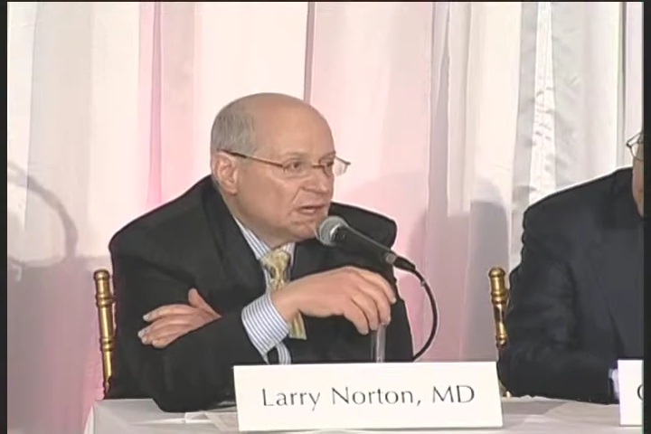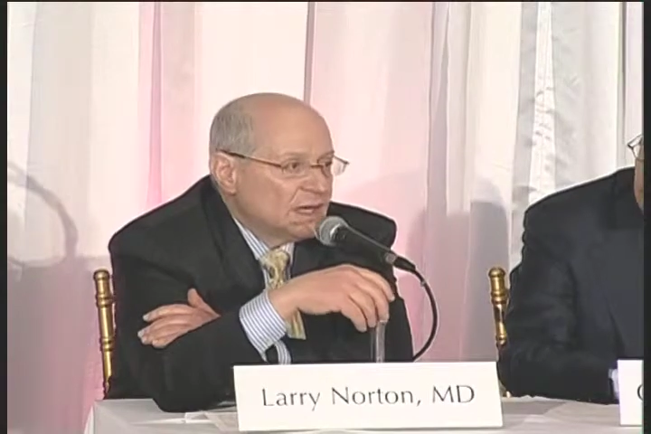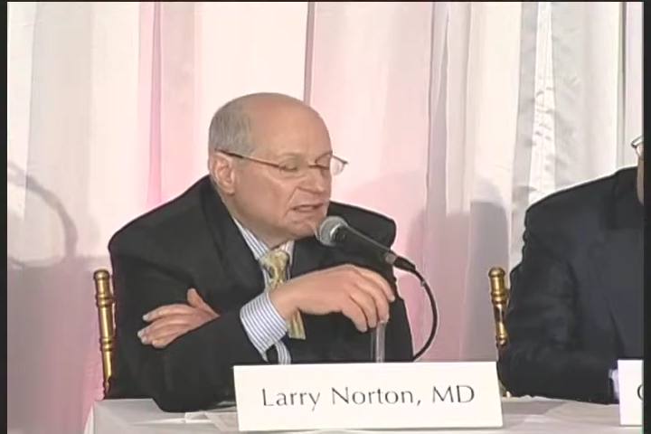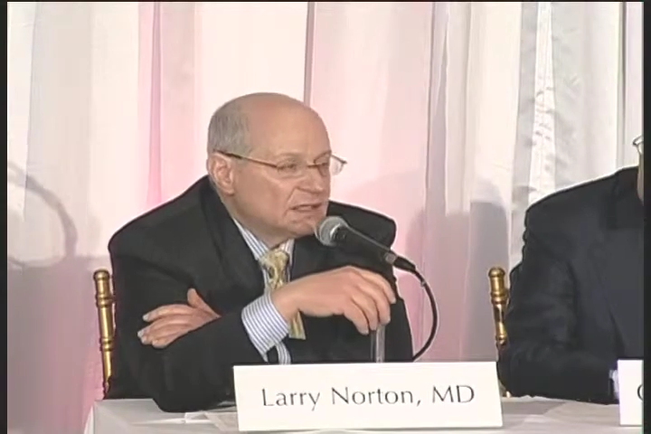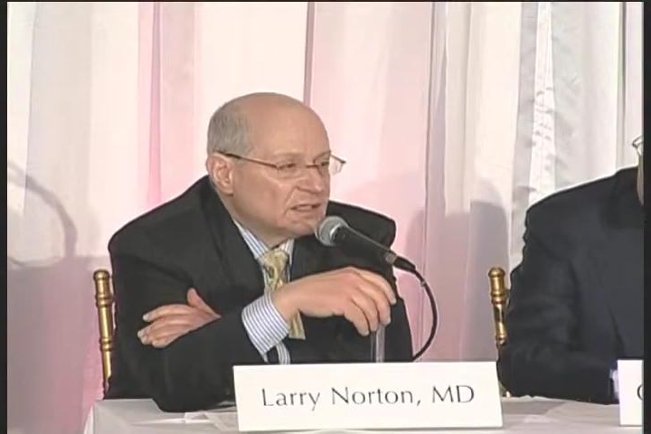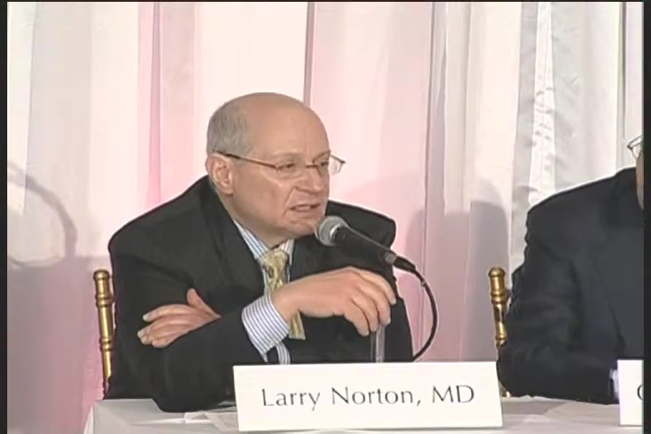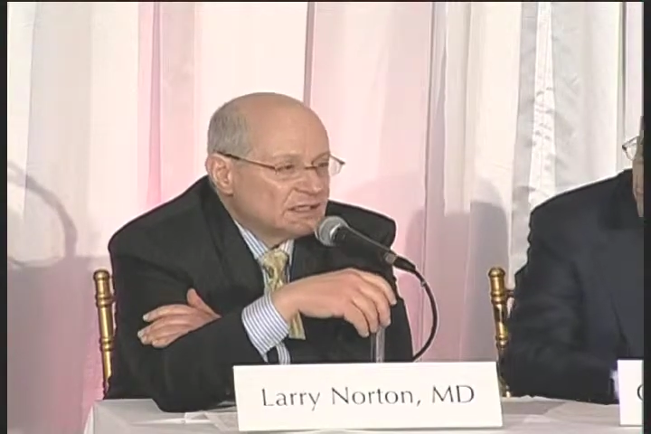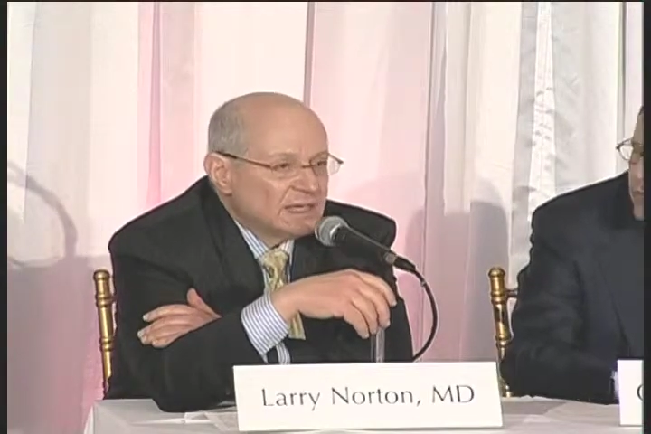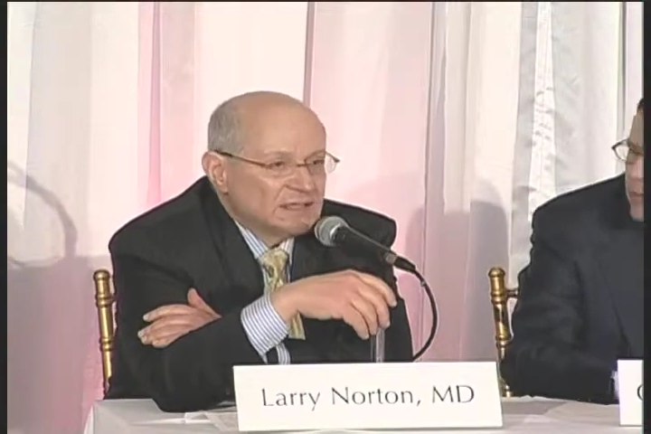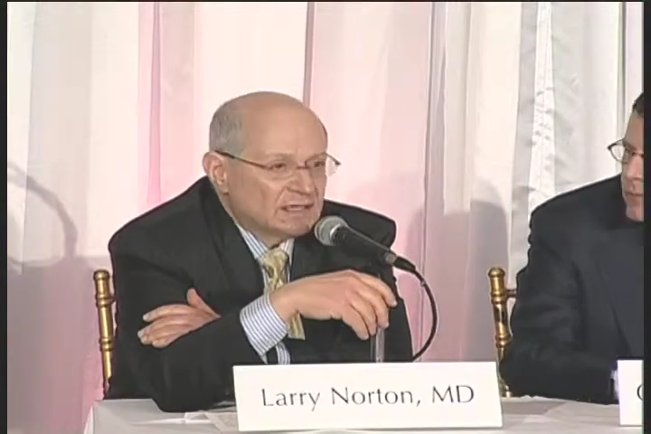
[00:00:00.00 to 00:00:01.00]
And uh,
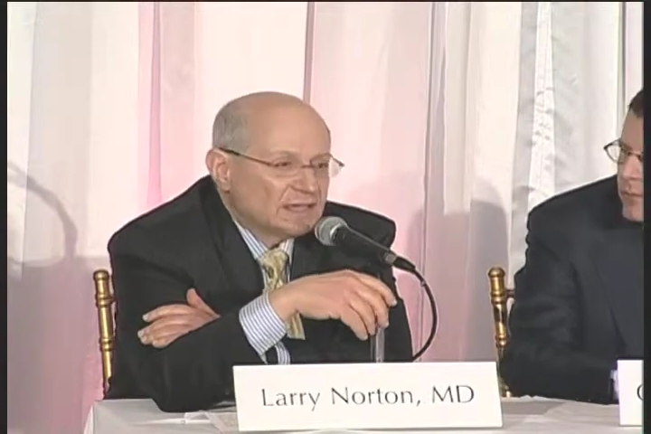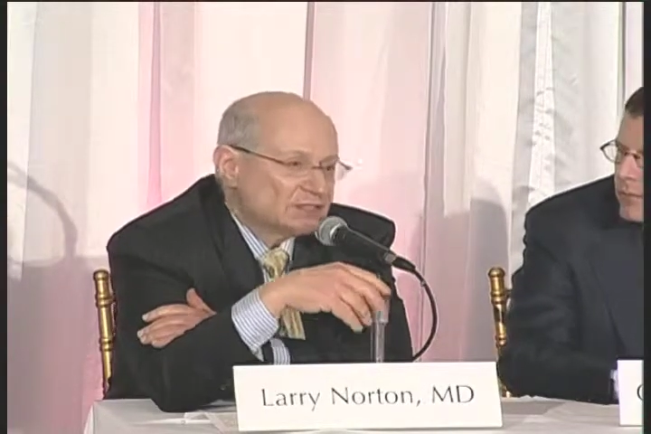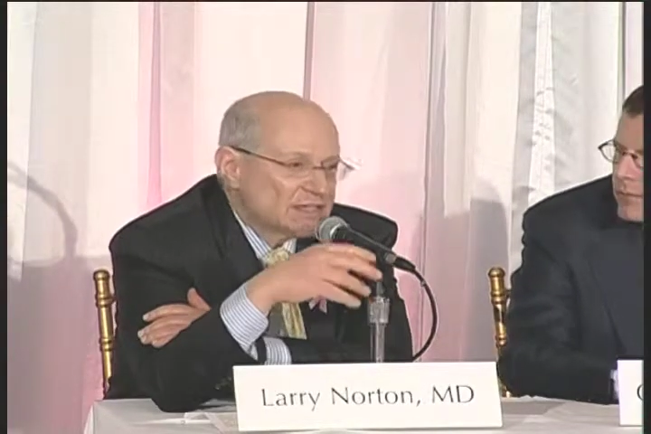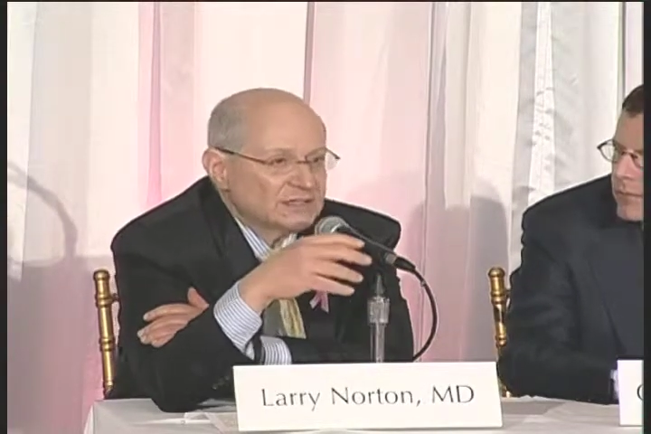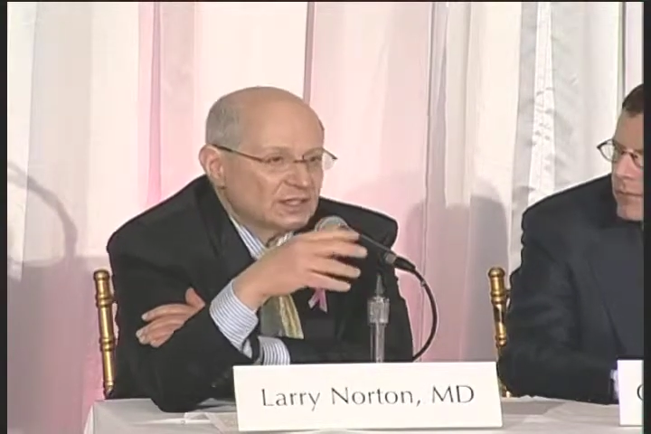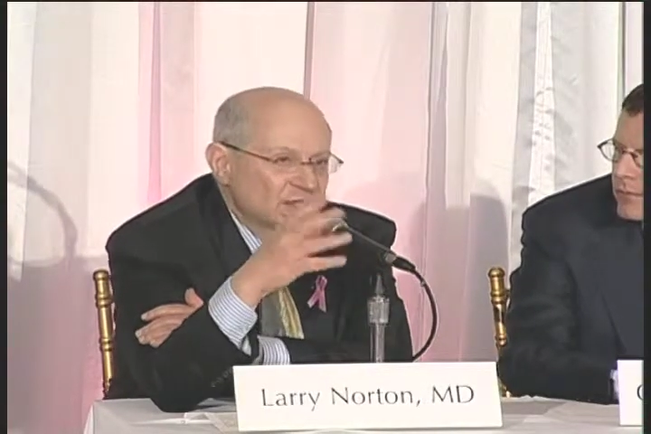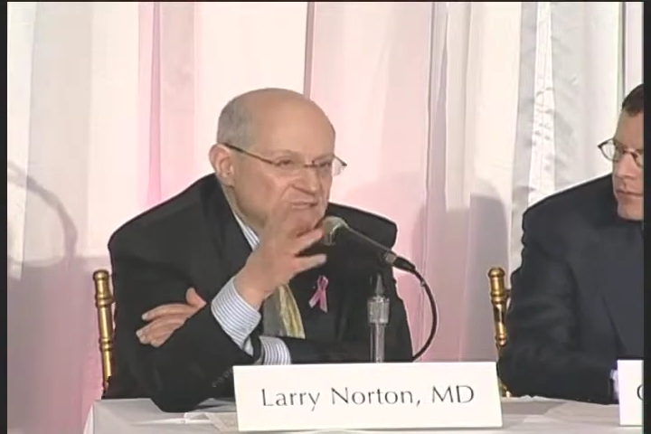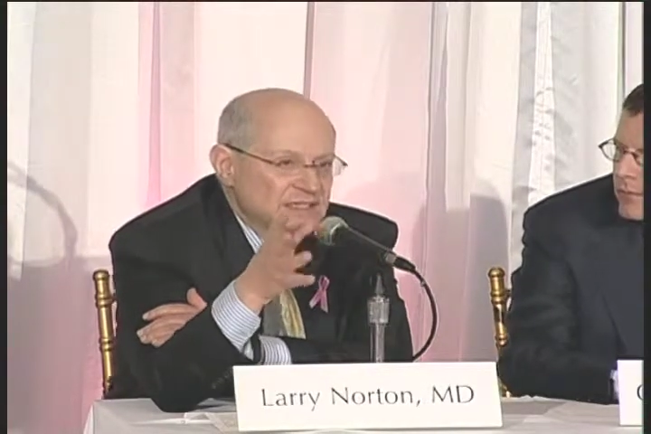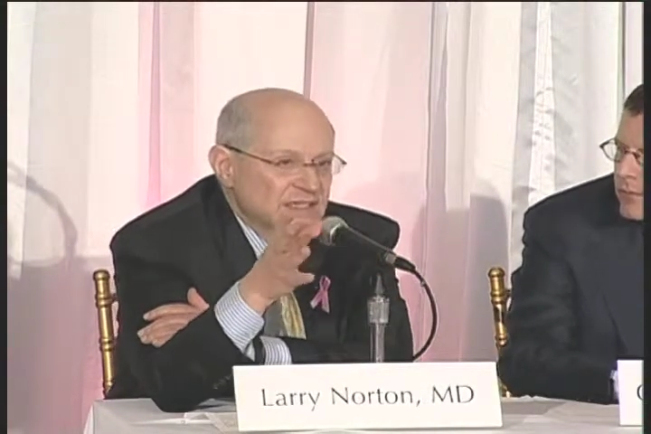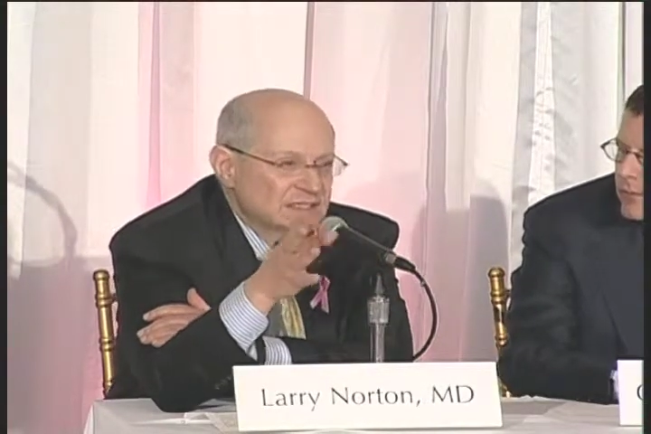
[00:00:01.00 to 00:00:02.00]
again, I just had another
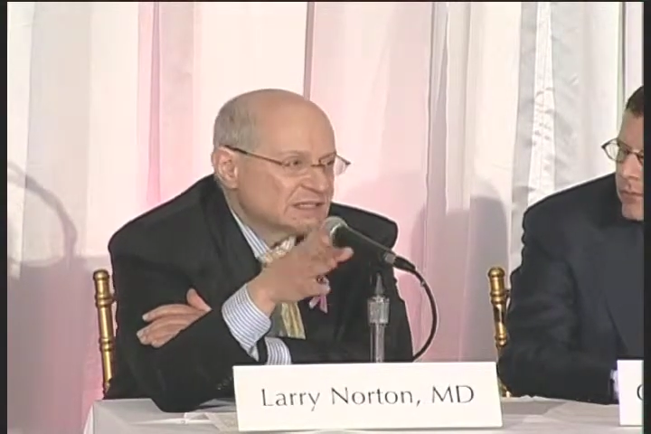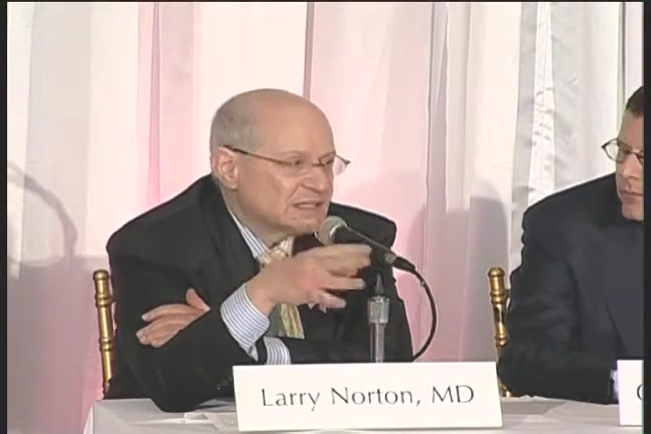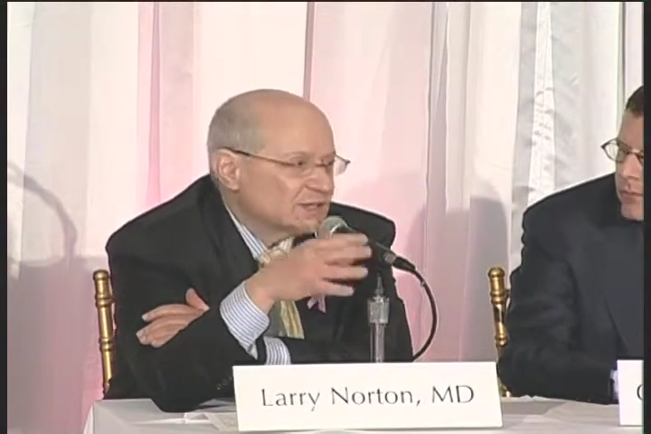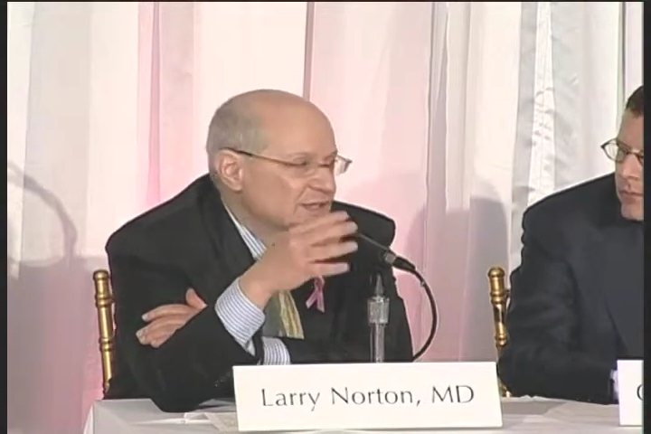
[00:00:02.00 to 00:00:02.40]
insight sitting here.